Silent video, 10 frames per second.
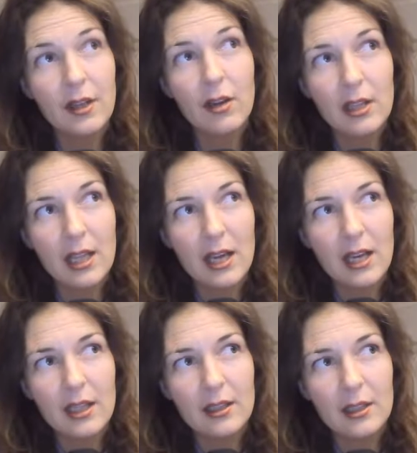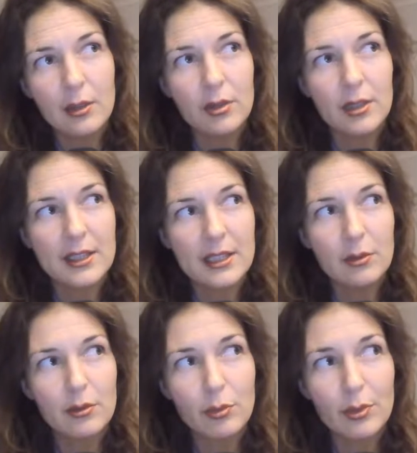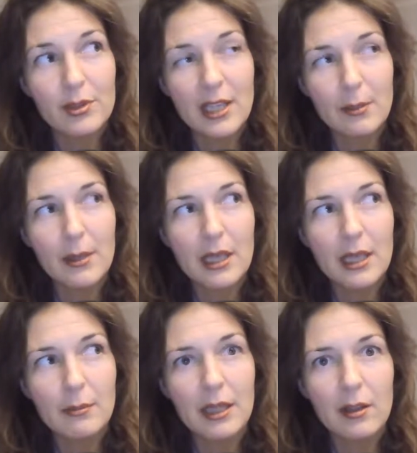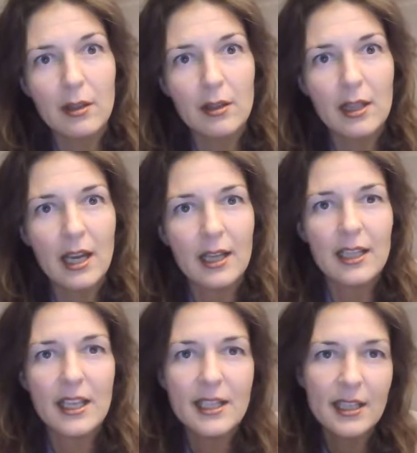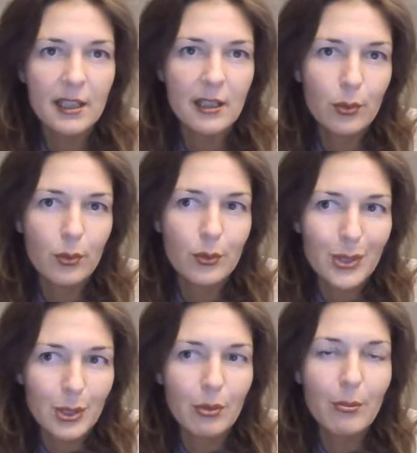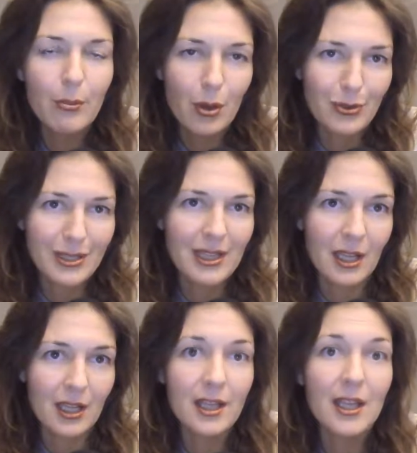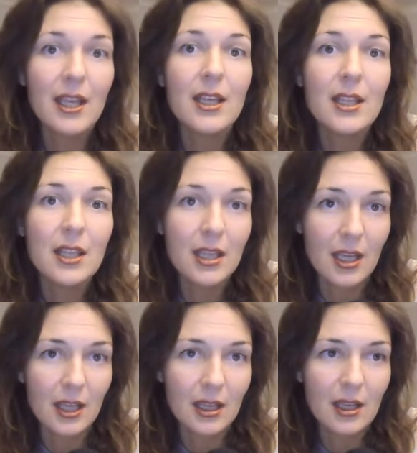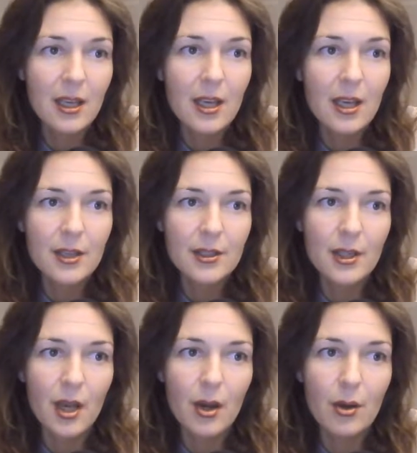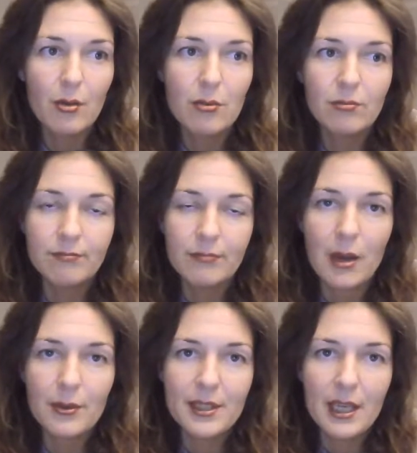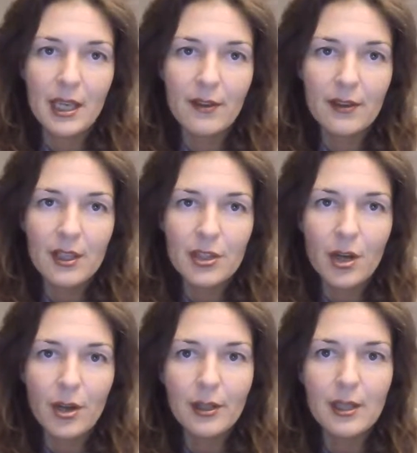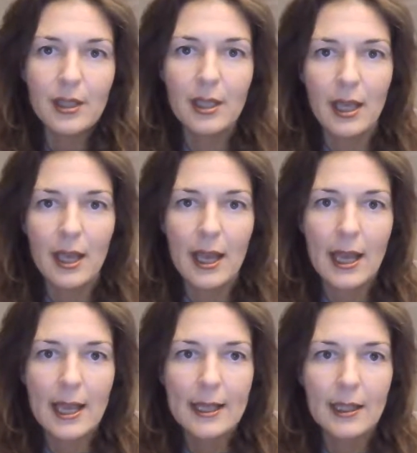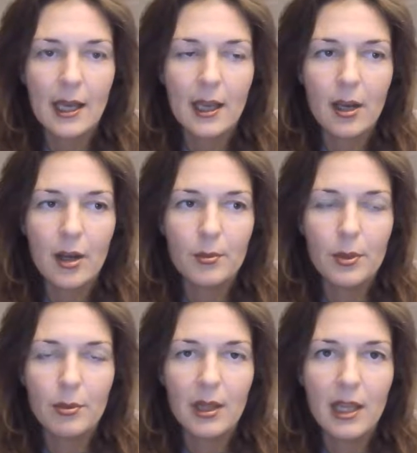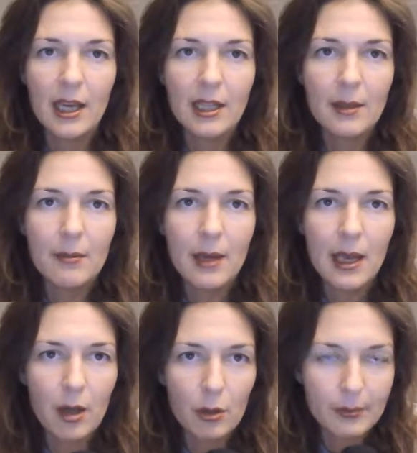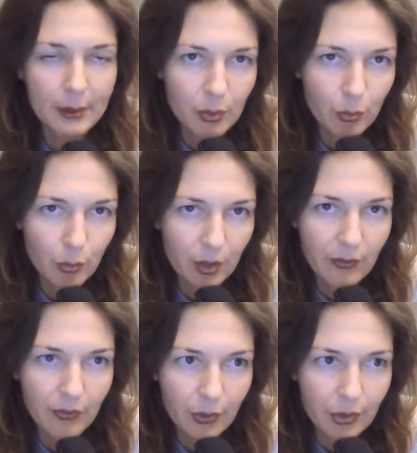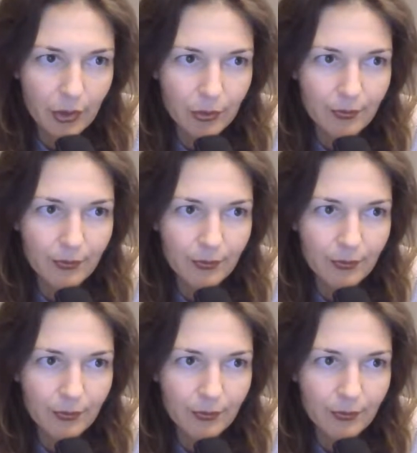online, you want to start making money online, these are the tools you will most likely need. So I would say give it a shot, and I hope you will like them. I hope it will work for you.